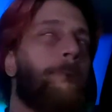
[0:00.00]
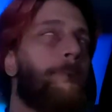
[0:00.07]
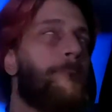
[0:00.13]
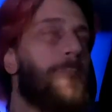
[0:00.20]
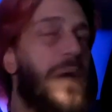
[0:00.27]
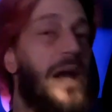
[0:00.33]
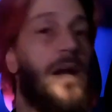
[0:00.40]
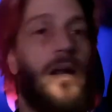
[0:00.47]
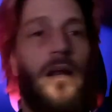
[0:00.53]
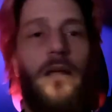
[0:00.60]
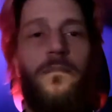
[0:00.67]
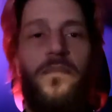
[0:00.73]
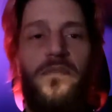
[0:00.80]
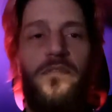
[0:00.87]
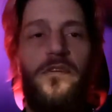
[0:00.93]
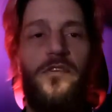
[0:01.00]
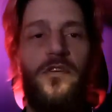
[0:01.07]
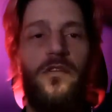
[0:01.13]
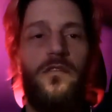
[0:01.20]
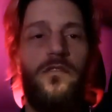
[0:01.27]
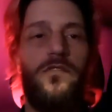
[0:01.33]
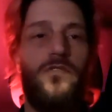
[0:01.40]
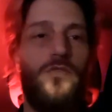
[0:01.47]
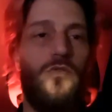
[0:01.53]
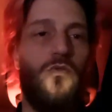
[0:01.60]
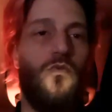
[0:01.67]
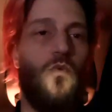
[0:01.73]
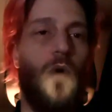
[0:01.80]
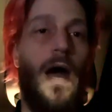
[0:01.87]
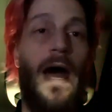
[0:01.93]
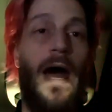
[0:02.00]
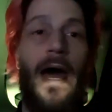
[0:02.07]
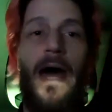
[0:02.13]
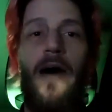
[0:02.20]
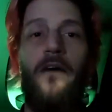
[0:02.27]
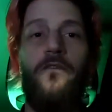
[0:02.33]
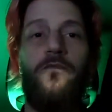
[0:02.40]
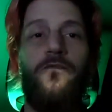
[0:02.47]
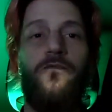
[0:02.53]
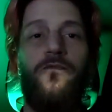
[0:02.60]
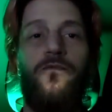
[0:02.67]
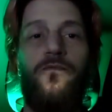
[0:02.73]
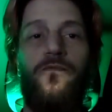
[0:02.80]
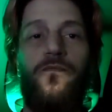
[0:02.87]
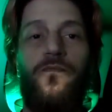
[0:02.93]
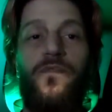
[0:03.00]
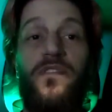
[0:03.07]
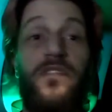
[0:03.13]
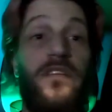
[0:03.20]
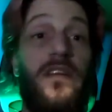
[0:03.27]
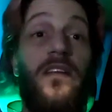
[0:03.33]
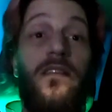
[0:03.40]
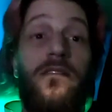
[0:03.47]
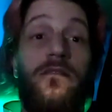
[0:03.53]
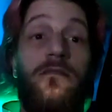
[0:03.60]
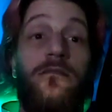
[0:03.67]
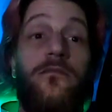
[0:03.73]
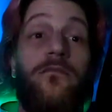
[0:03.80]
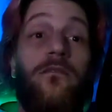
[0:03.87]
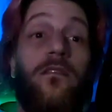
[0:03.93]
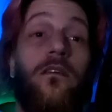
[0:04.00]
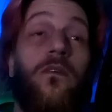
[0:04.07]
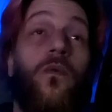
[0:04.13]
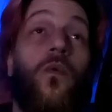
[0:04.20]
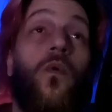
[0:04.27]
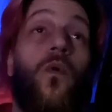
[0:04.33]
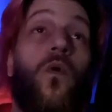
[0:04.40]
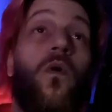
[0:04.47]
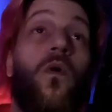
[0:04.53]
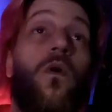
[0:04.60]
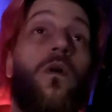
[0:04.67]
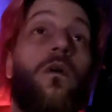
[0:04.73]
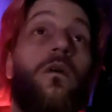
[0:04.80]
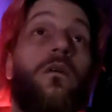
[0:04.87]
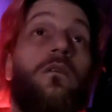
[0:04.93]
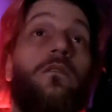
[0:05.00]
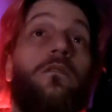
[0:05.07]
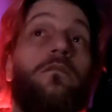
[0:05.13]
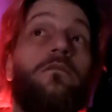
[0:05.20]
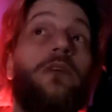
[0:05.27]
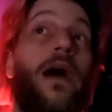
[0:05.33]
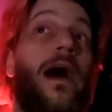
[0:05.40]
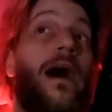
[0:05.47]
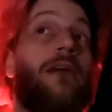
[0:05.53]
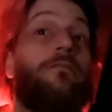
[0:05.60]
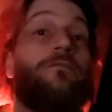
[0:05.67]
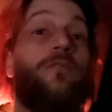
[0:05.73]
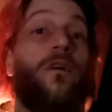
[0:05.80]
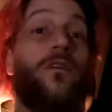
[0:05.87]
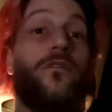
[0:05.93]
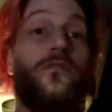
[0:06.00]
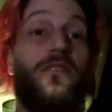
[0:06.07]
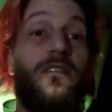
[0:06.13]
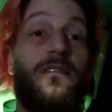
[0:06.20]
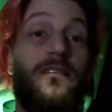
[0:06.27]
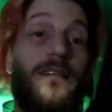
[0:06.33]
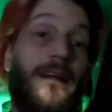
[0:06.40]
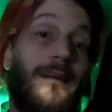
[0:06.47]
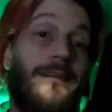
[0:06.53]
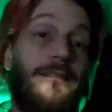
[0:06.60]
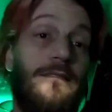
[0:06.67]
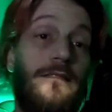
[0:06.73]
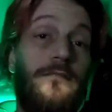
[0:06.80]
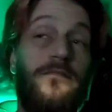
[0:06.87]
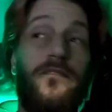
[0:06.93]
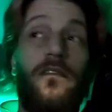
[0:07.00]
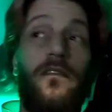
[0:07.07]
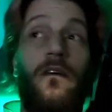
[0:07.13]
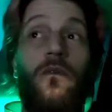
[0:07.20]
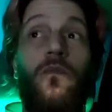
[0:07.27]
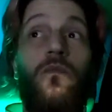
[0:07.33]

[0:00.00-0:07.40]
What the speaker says: been in any position to have seen it or had friends that did it. So,